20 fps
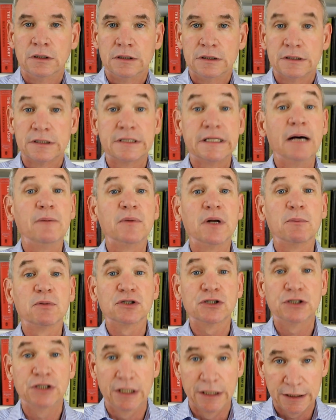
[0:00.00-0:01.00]
Step number
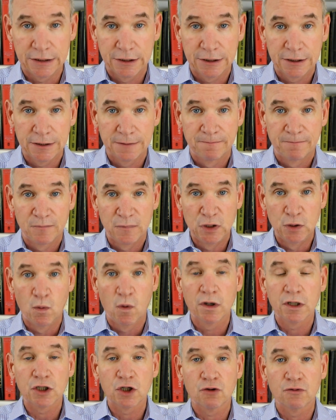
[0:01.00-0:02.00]
6, you
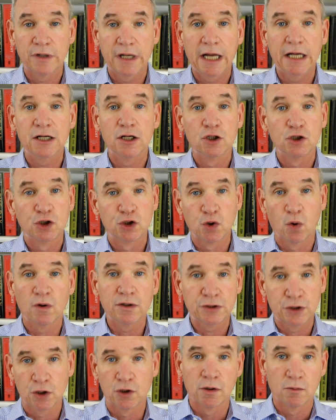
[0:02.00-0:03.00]
want to create
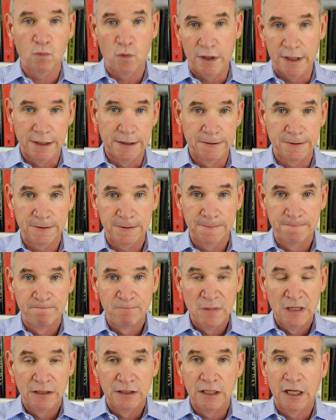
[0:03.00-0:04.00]
short-term wins.
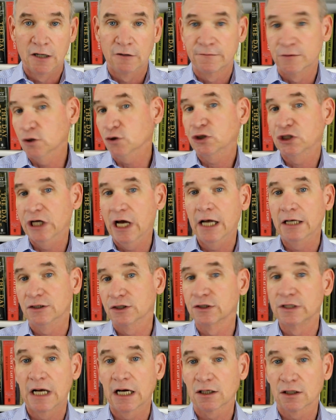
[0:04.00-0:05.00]
Now, if your change
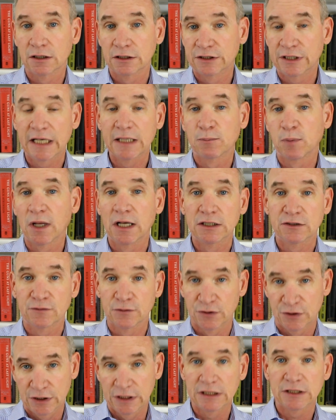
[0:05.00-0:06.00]
is not going to take place
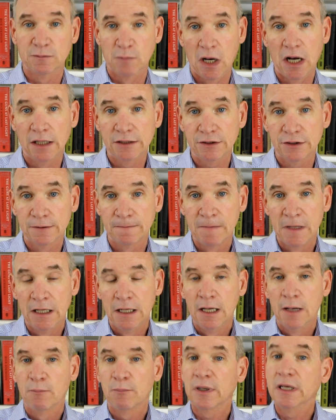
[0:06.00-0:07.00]
for 6 months,
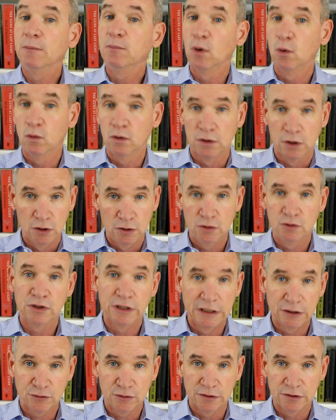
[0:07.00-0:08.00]
people will lose
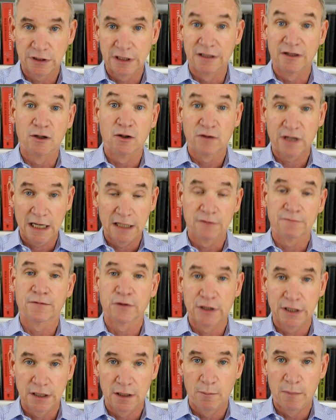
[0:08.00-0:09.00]
interest and they'll kind of
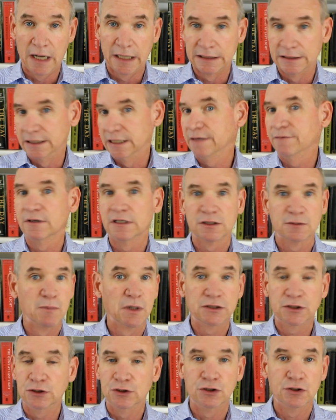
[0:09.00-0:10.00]
forget about it. Even as
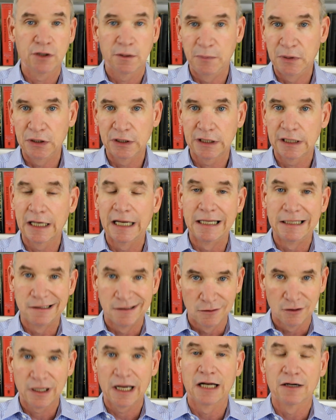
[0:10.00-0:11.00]
much as you communicate,
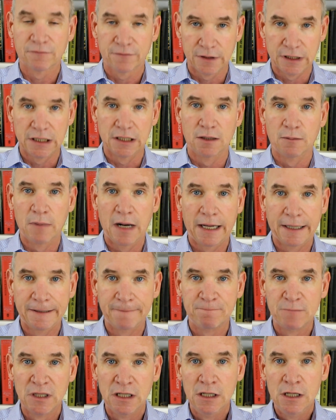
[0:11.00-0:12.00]
they'll kind of forget about
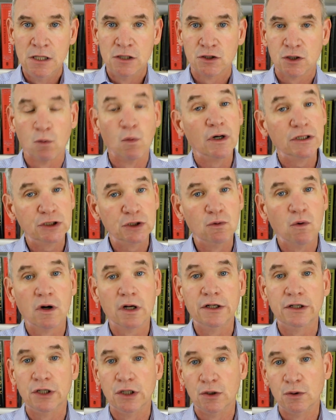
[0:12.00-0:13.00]
it. So what you
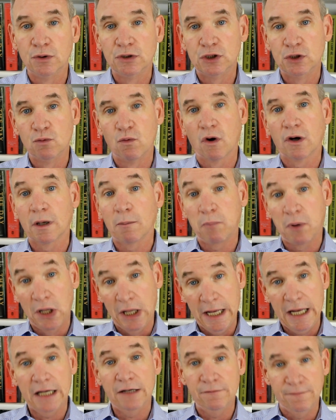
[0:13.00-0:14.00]
want to do is you want to
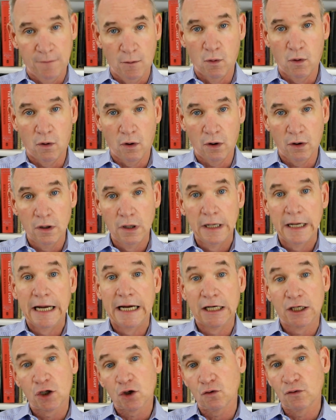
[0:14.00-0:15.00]
plan for
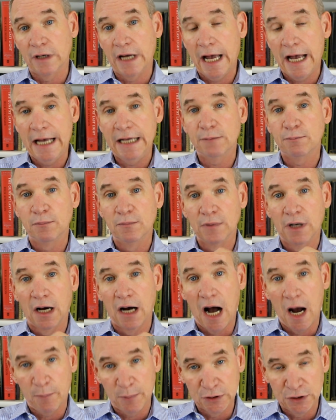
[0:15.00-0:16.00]
and create
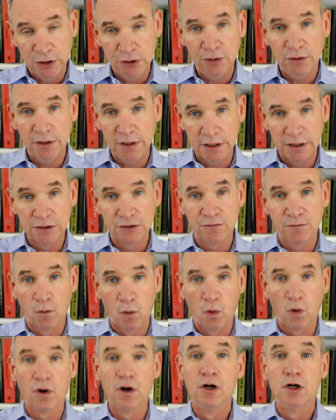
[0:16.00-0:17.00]
opportunities
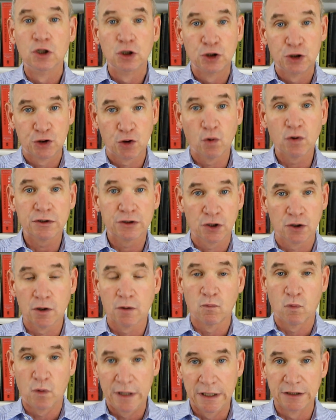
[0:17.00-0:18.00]
for
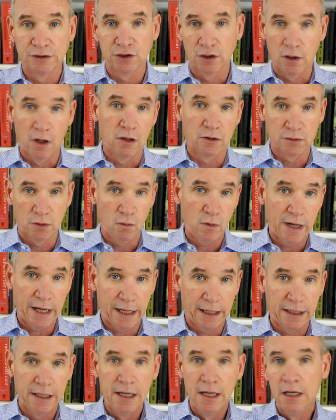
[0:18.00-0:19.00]
short-term wins along the
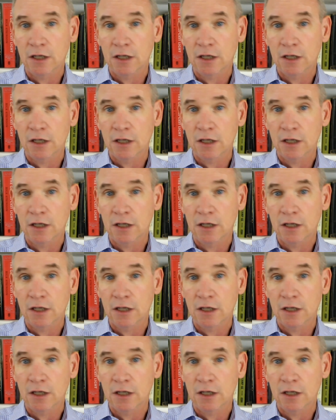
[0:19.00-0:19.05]
way.